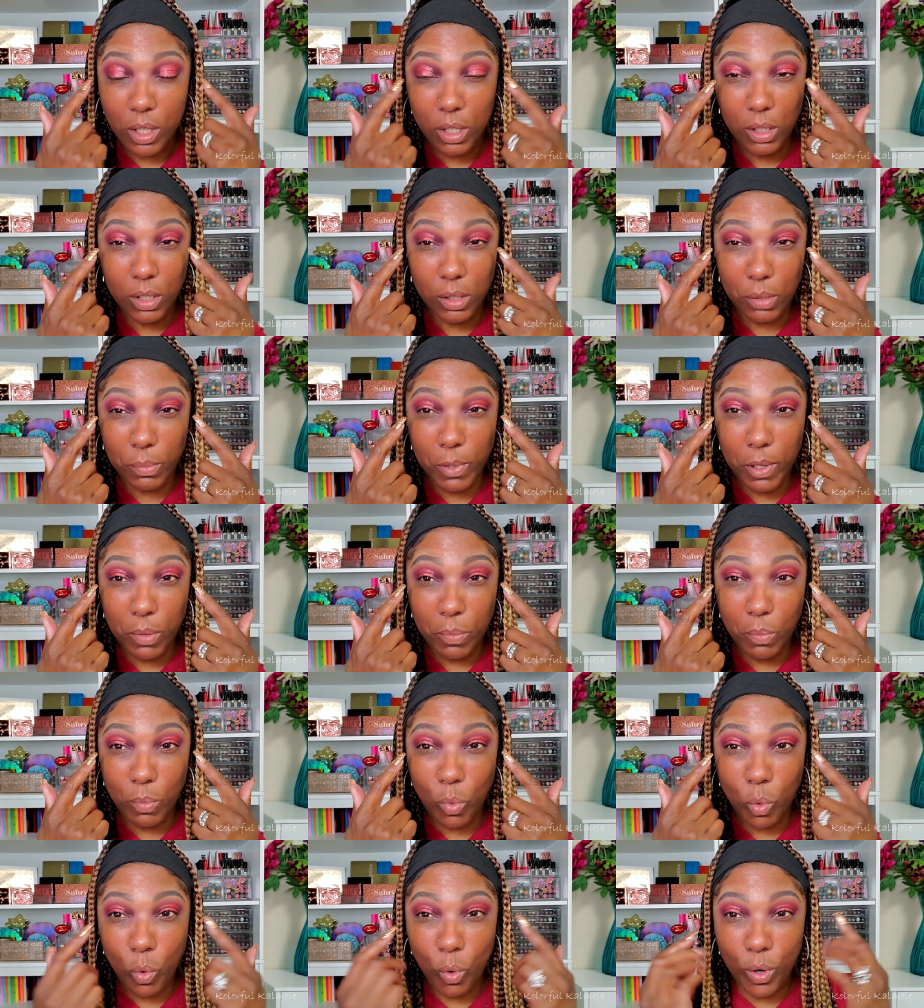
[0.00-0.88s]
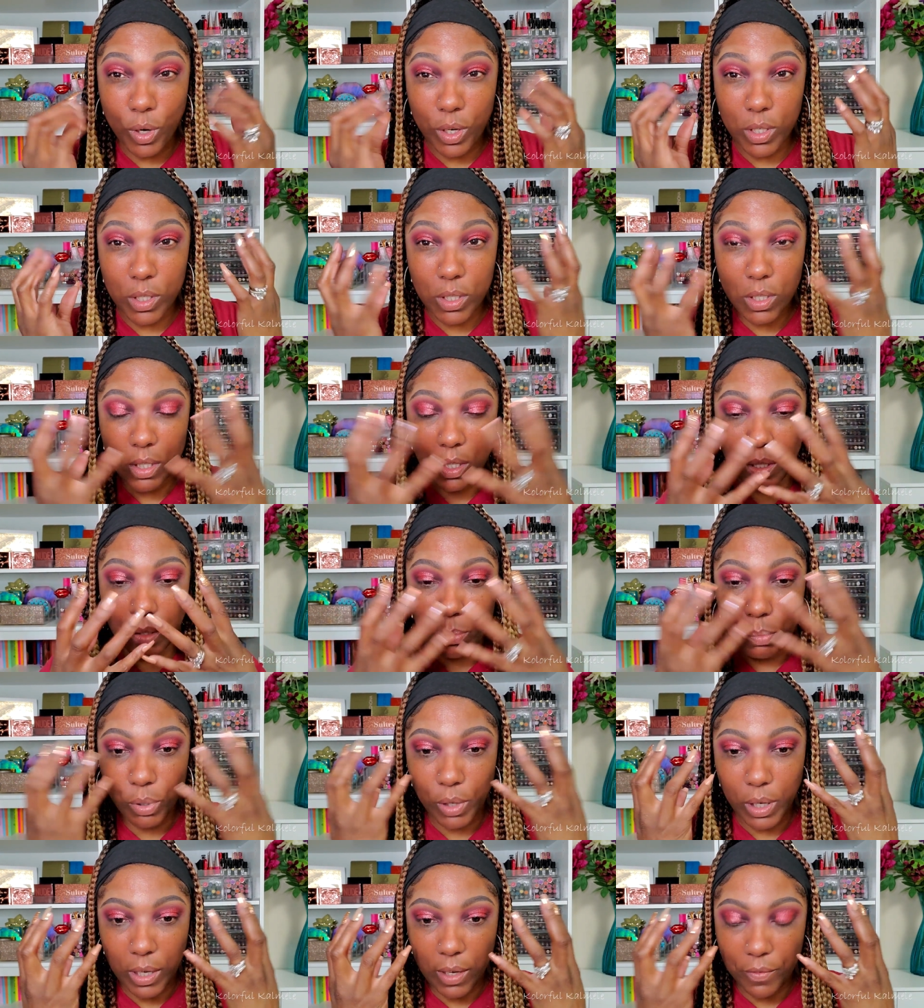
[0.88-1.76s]
a little bit more to
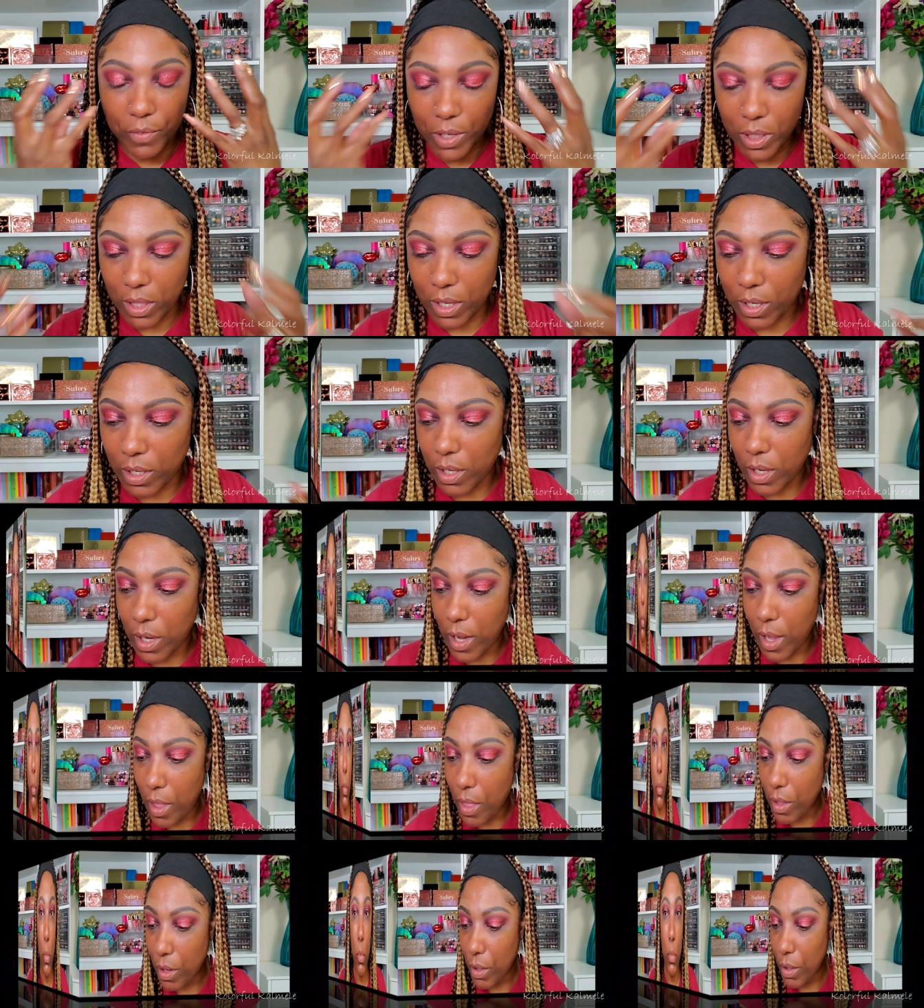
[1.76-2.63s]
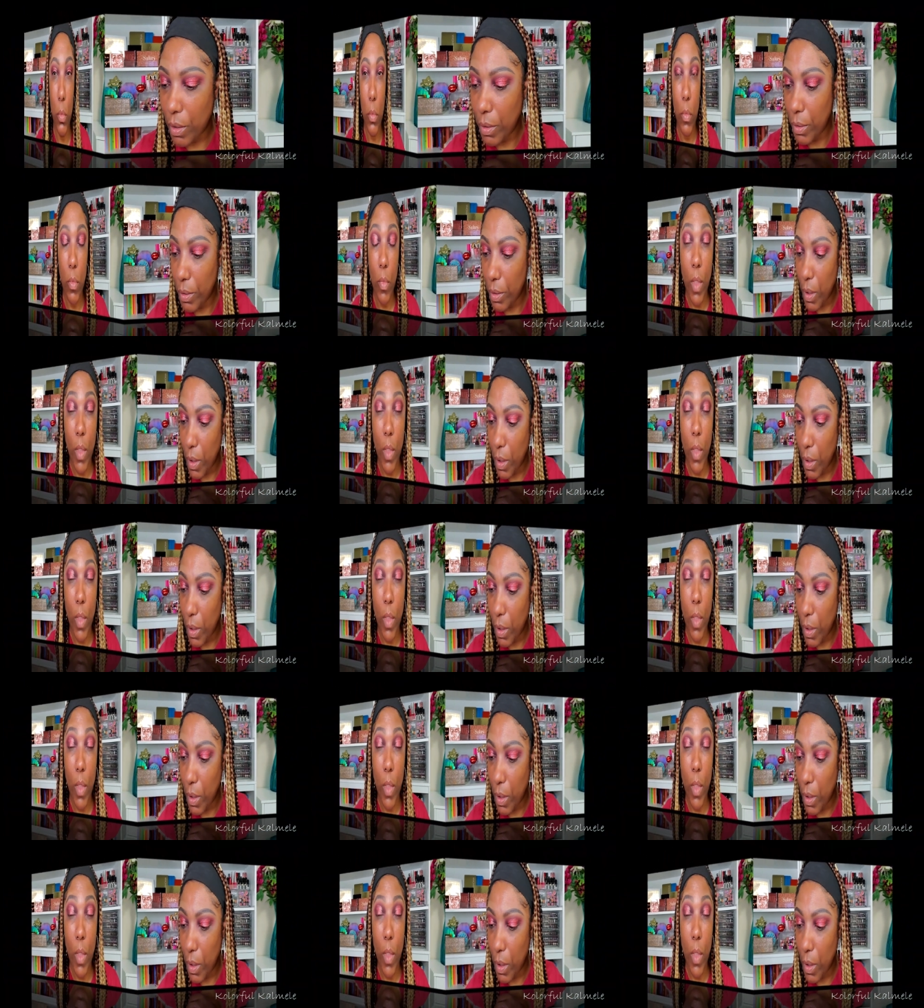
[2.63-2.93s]
bring everything together.